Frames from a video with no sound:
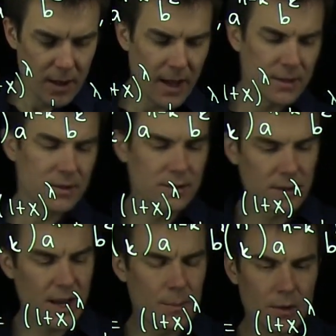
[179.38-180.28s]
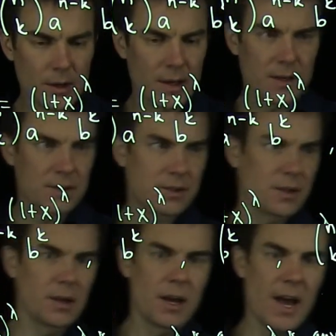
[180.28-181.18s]
And since lambda is
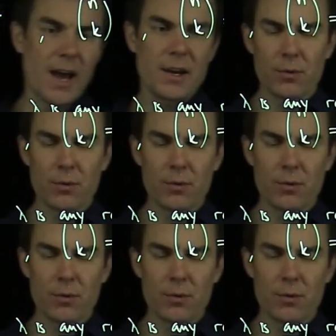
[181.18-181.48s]
any